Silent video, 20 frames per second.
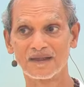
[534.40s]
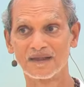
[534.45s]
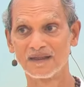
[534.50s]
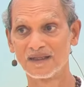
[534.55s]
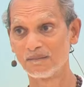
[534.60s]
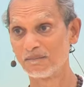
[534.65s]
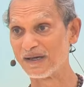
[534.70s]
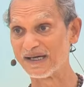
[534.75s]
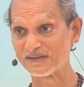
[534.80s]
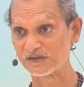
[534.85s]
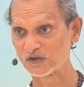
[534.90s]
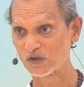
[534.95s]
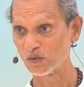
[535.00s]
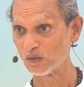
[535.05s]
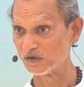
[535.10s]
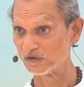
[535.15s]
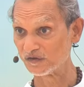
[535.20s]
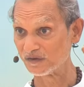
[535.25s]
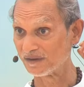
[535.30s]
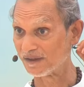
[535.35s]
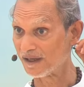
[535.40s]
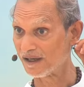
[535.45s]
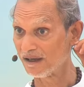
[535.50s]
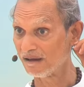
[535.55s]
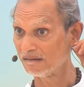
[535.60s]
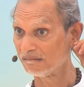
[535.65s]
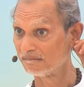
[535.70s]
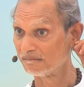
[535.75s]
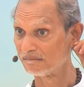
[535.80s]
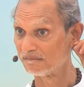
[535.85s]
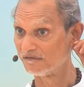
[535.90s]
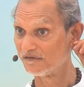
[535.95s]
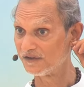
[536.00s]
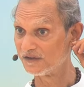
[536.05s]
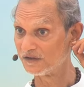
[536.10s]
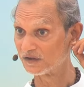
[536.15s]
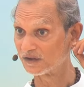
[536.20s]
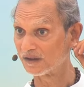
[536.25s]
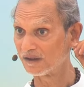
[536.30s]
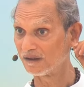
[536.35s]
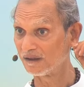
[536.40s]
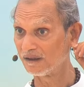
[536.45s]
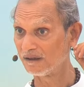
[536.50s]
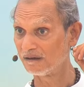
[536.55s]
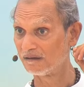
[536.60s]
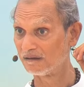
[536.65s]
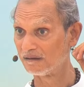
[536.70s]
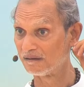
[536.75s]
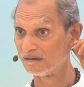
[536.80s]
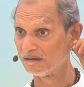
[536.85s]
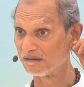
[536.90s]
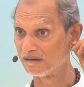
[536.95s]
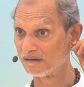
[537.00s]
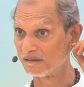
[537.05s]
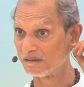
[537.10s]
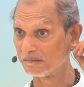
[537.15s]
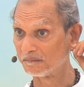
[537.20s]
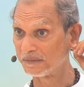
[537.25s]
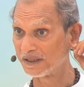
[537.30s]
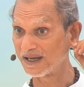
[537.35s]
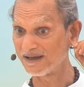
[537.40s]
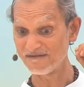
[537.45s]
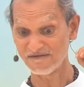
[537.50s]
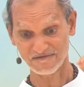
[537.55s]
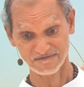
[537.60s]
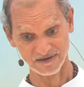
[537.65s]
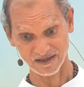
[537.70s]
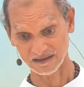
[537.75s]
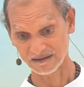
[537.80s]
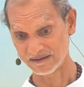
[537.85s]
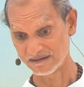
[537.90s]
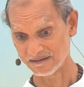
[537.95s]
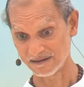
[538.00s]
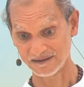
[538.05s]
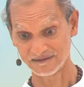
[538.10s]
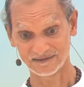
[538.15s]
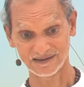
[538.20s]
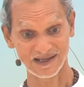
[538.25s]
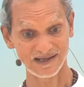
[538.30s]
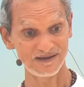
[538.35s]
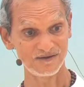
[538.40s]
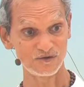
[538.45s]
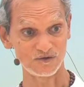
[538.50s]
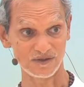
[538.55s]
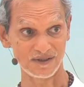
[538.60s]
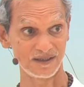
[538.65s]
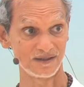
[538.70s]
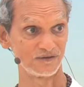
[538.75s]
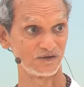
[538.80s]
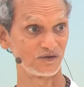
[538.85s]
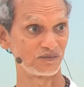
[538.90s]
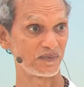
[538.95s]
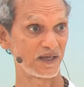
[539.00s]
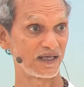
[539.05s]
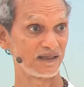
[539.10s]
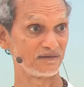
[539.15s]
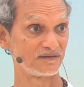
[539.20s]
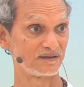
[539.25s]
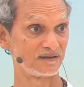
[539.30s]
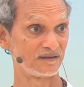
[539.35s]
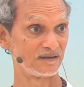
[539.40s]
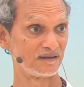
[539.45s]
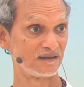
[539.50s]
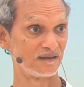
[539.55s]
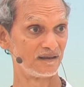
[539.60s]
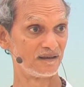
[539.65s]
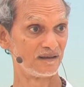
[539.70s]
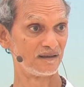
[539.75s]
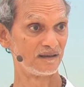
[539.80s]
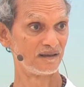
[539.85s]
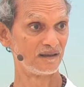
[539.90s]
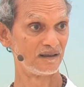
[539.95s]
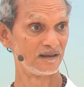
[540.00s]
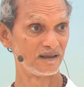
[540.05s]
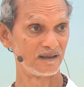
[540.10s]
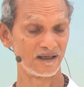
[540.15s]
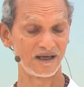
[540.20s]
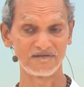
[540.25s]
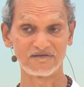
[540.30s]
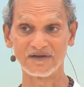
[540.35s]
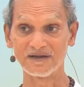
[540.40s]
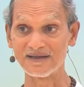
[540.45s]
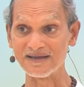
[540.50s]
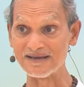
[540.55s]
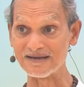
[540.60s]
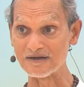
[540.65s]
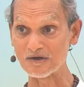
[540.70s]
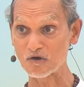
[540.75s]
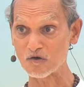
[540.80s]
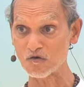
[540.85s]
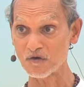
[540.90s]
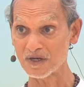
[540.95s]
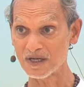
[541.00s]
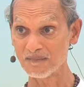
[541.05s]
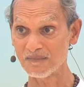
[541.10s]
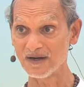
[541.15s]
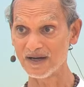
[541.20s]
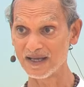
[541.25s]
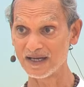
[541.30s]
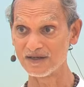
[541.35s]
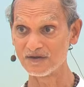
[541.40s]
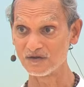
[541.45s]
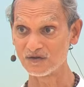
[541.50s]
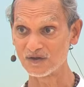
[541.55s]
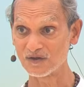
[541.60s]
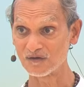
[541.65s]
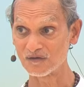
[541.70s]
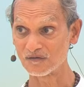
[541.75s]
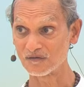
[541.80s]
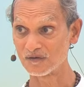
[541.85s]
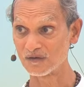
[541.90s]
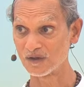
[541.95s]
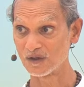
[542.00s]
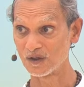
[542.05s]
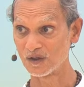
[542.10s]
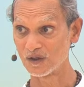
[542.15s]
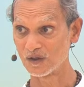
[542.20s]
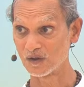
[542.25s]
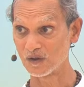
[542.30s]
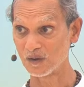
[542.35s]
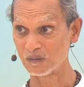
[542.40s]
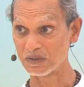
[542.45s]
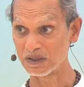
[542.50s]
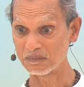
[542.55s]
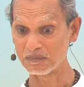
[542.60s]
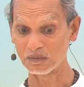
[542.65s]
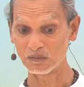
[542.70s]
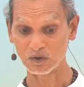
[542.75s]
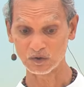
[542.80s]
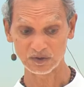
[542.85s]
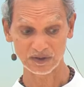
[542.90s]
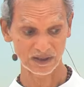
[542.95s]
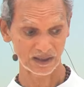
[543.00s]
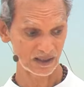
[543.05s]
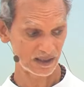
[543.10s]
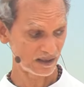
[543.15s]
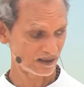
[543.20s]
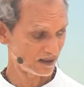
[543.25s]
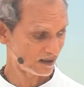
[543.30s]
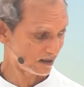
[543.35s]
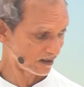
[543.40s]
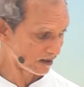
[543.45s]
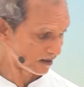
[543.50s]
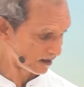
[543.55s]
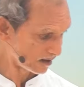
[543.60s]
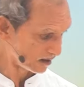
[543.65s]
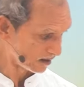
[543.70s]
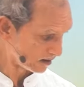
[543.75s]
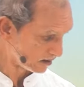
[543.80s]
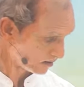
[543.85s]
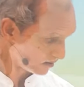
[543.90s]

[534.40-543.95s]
The master wasn't there physically. But I felt his energy in the space. I felt the incredible energy of Baba Muktananda and